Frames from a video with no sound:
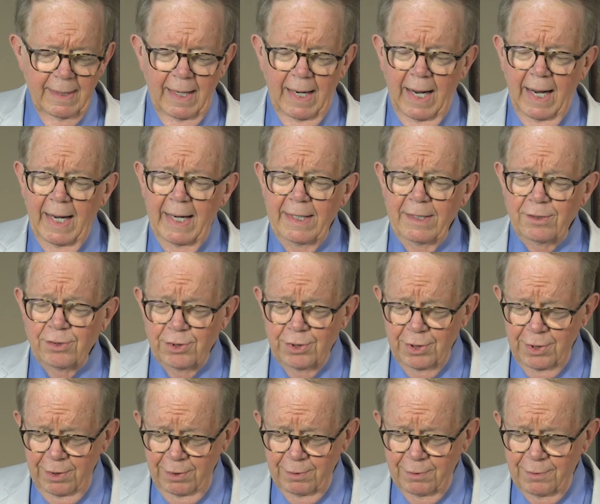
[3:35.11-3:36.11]
I
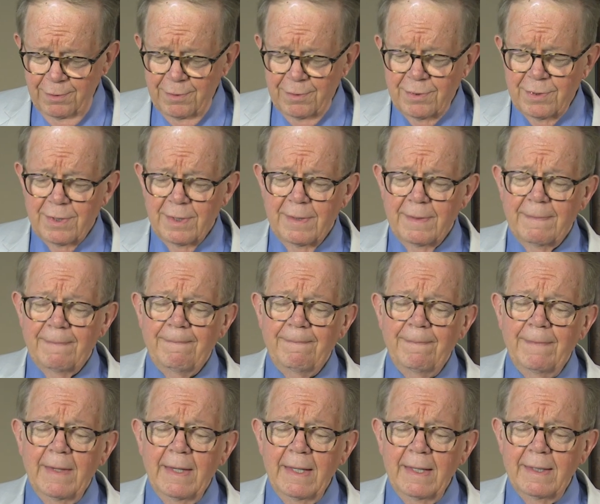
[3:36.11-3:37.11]
choose
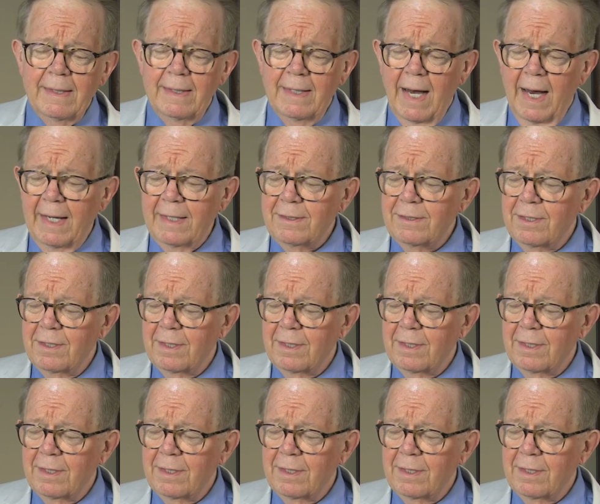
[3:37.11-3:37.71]
not